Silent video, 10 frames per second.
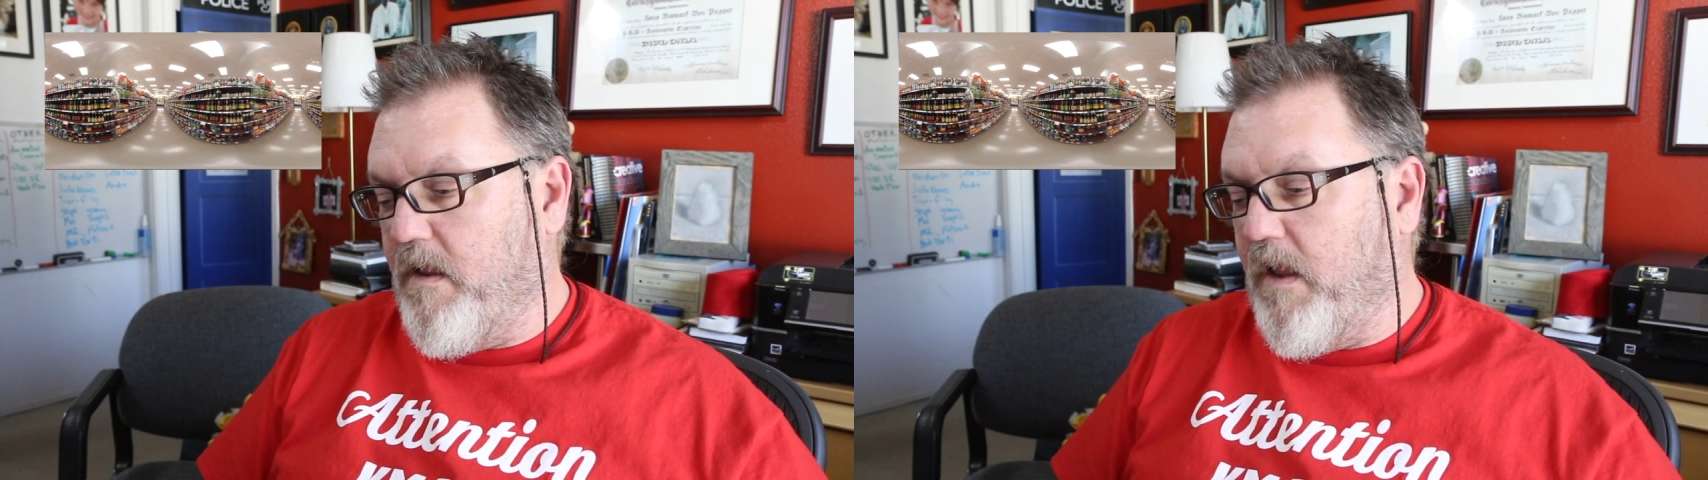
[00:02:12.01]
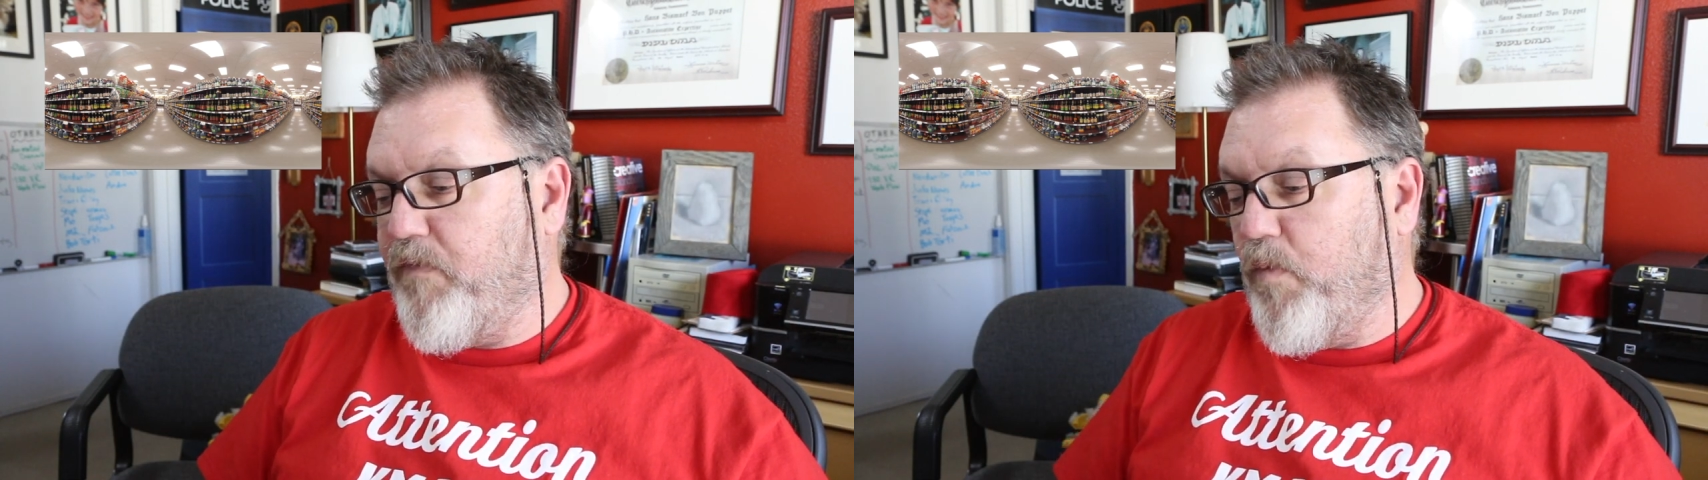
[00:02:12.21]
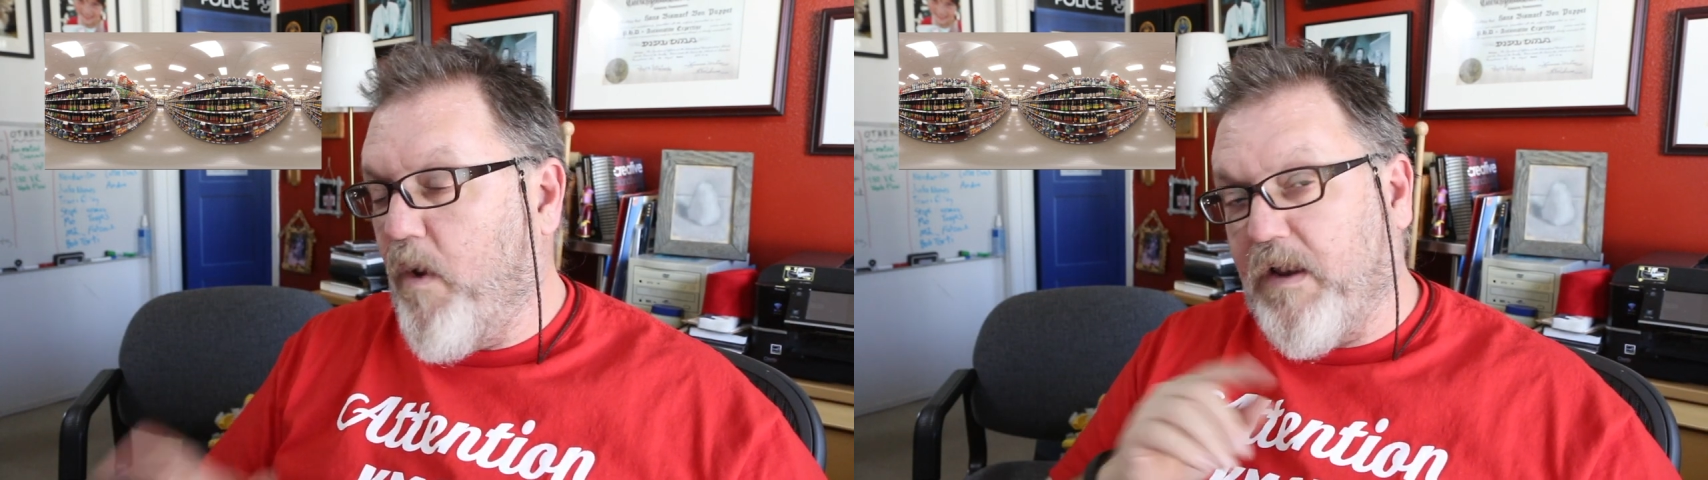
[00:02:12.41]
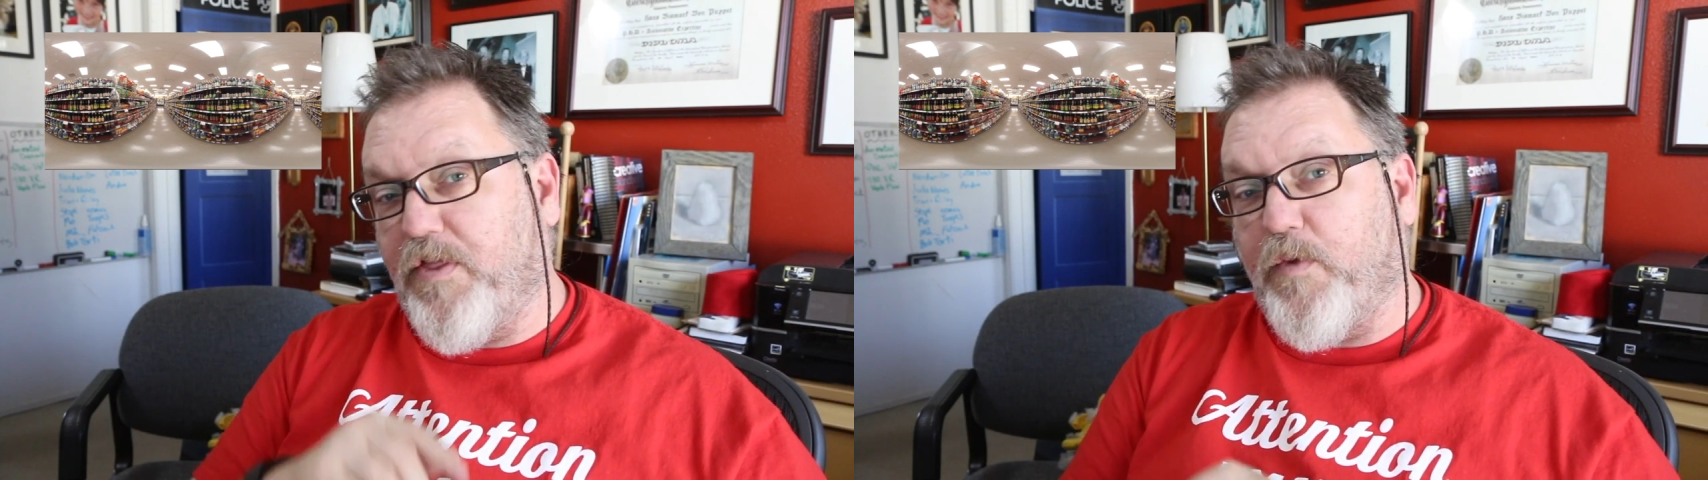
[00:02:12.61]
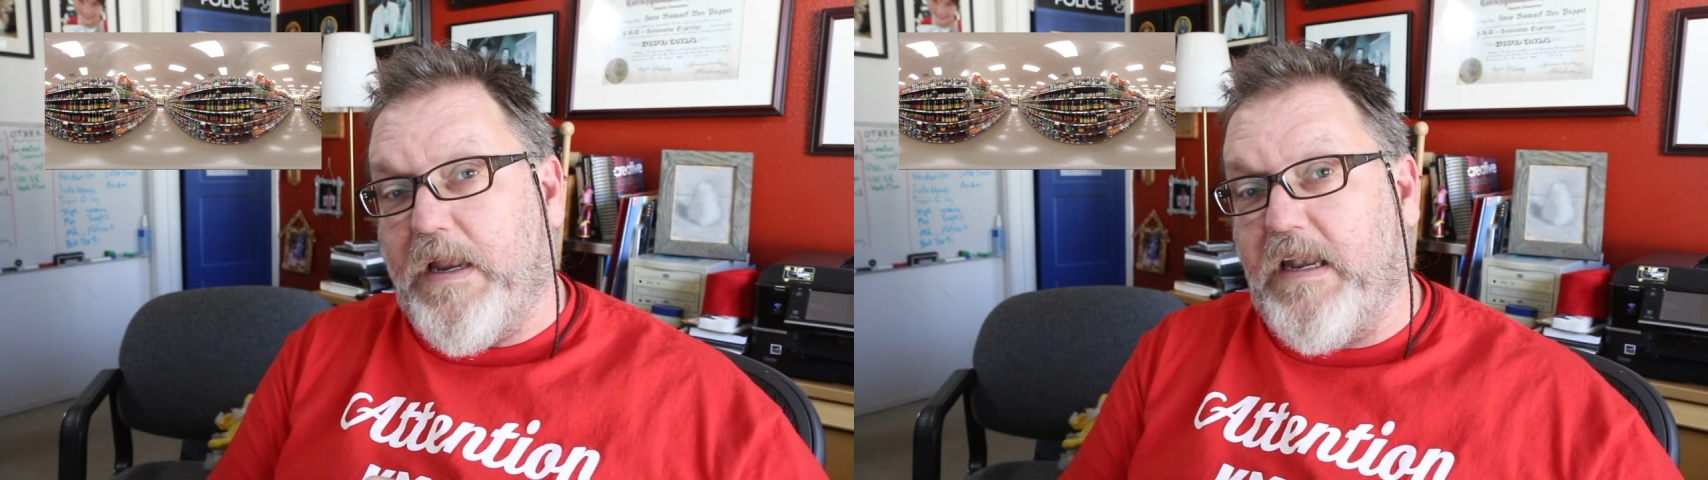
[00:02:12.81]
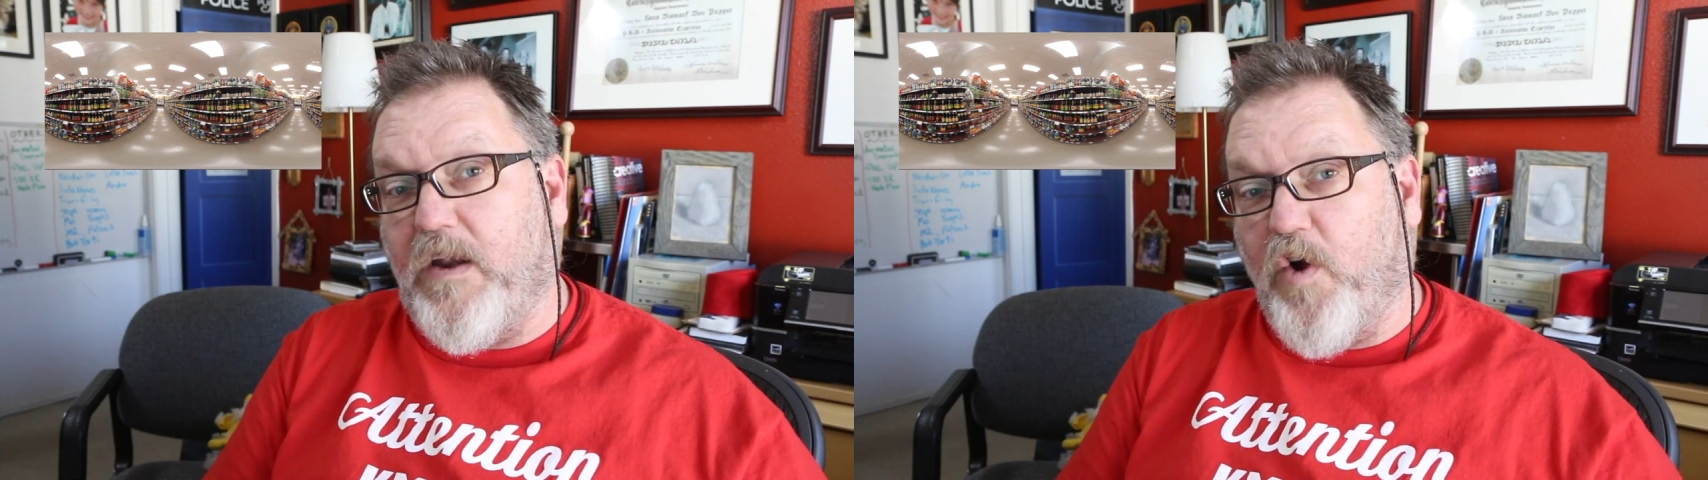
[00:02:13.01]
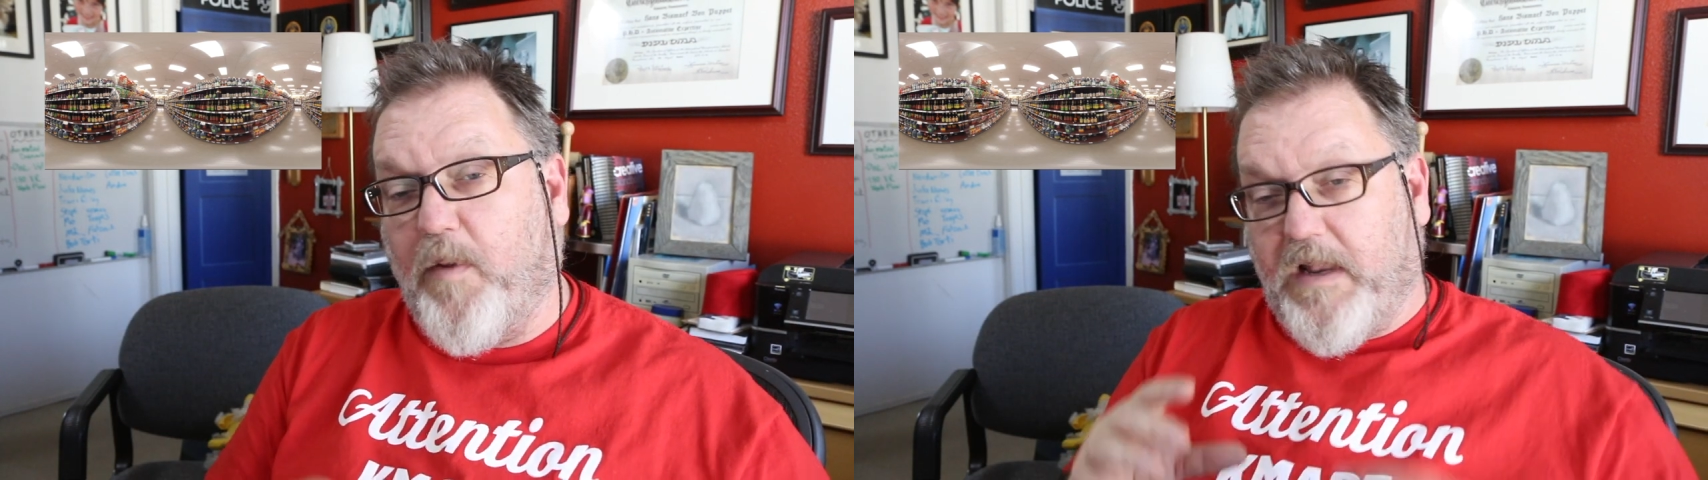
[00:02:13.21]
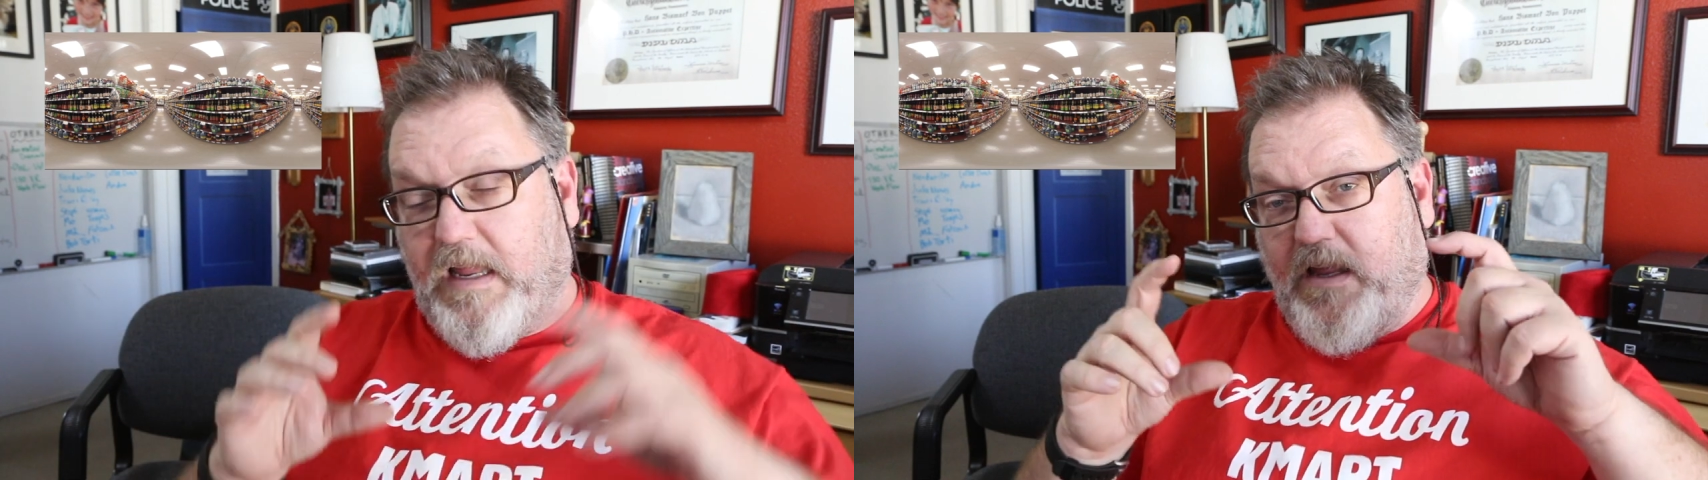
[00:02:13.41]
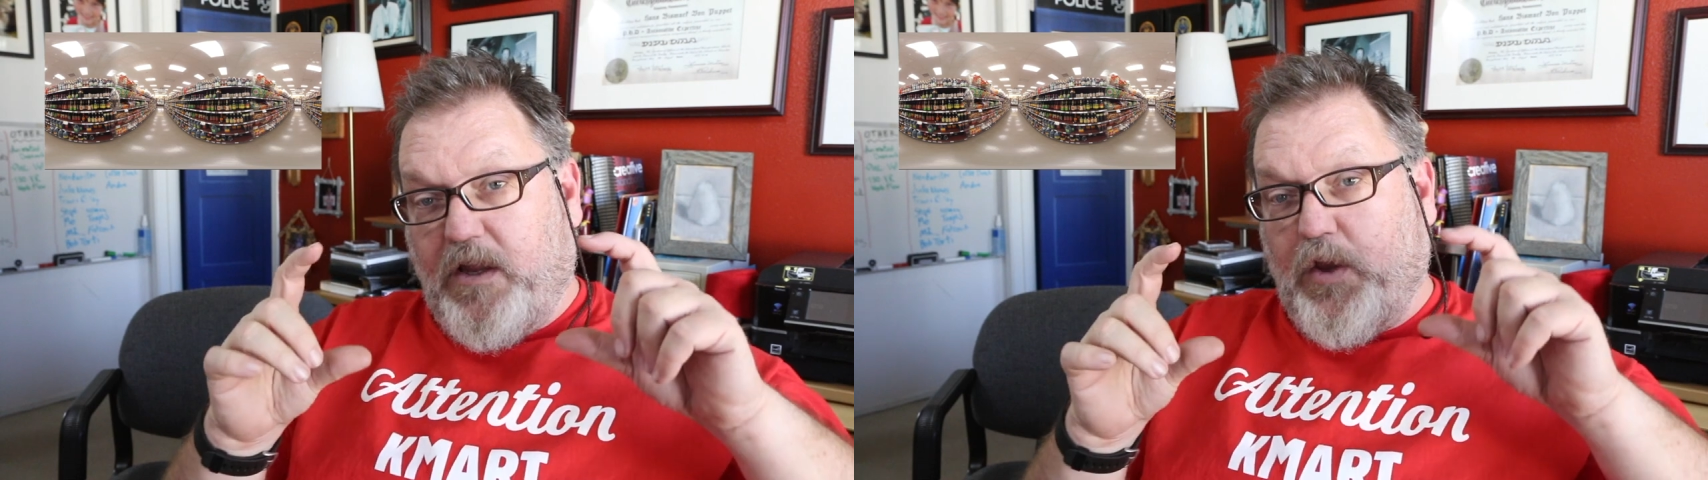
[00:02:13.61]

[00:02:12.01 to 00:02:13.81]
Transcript: if you wanted 3D, normally